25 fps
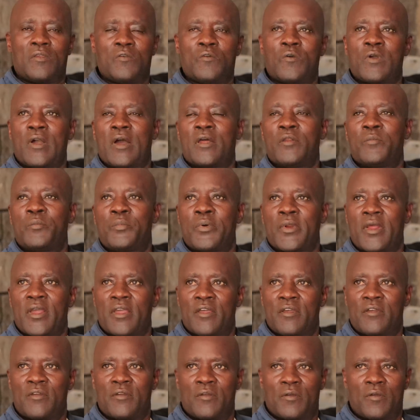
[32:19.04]
You can
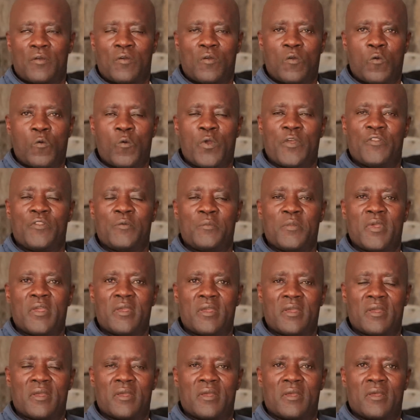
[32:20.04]
pray with
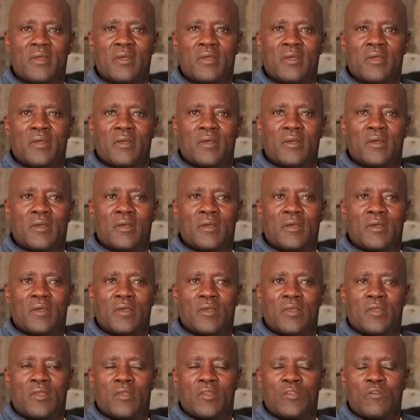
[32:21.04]
me.
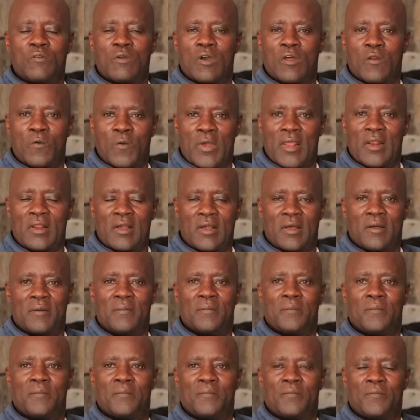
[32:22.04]
You are
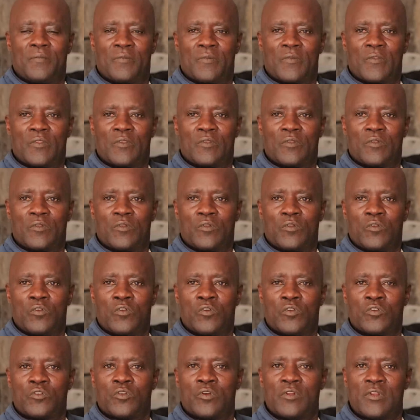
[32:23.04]
welcome,
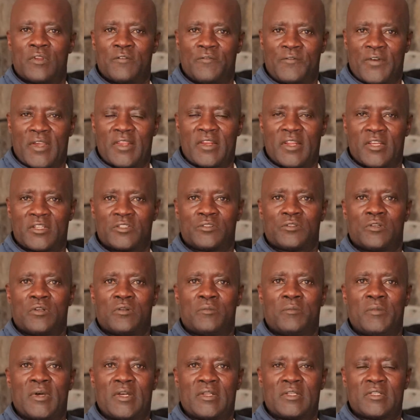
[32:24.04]
not only
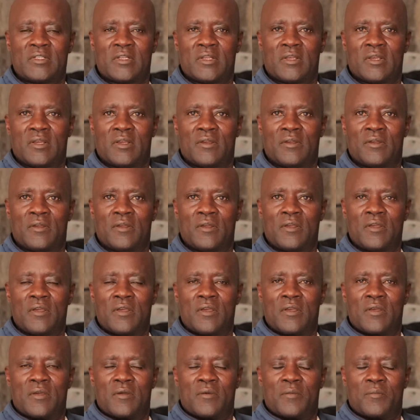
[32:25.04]
financial
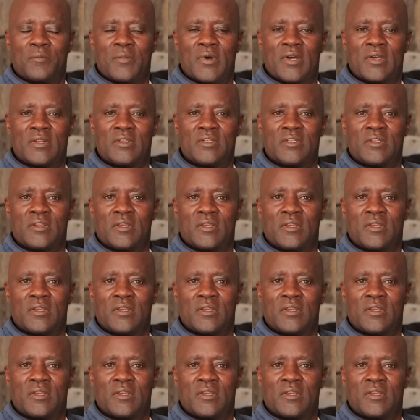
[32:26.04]
but